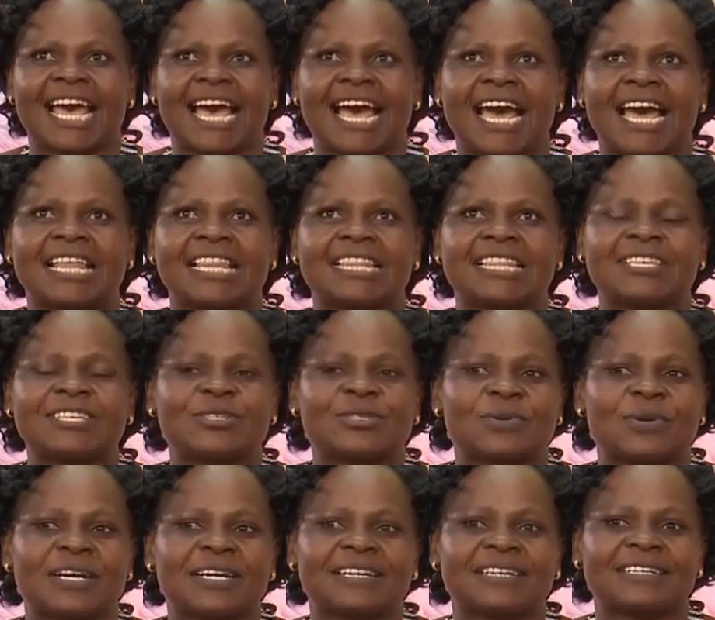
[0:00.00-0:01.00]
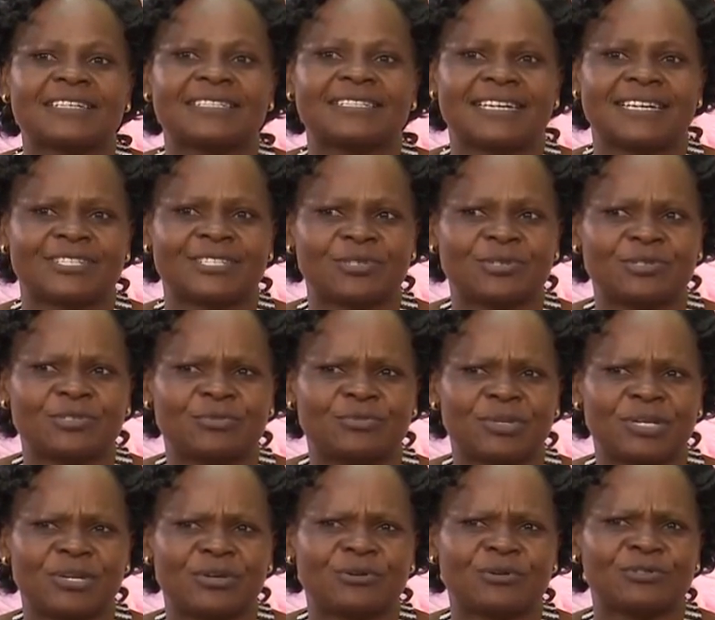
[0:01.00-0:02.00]
And this work does not
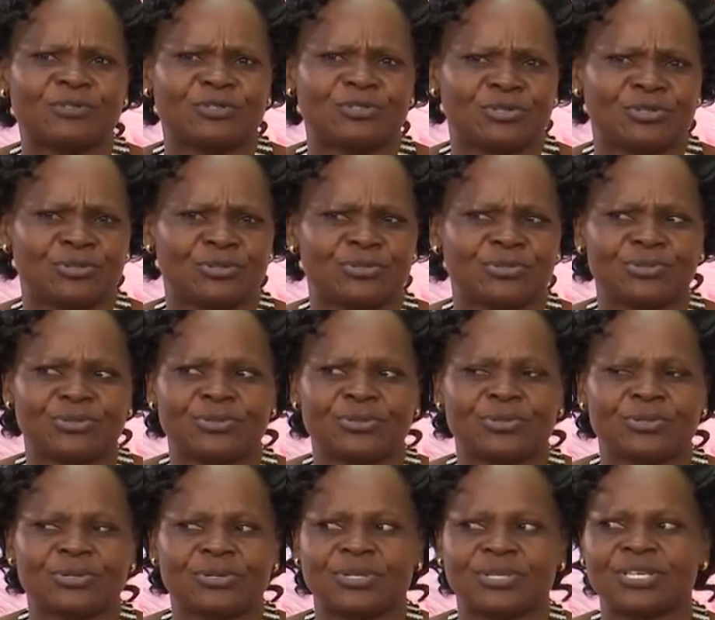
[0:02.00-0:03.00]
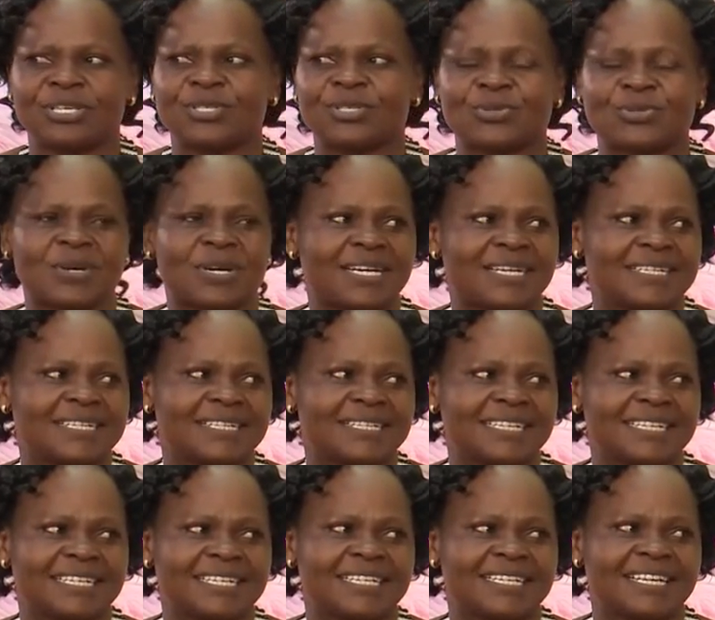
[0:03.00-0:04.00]
belong to you. Mm.
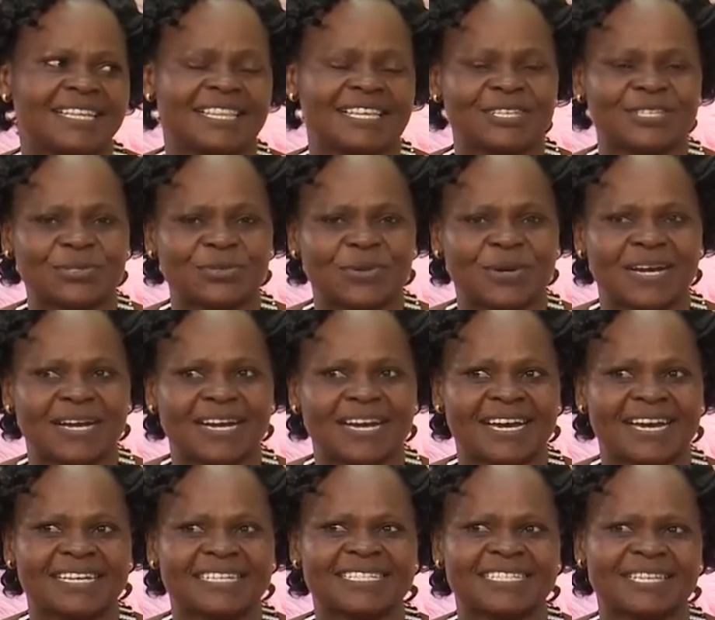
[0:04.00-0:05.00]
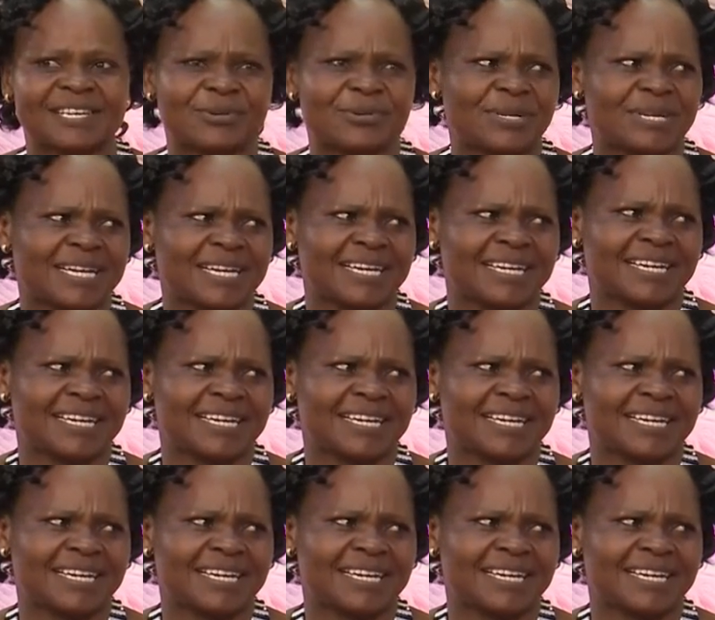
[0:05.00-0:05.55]
This work has the honor.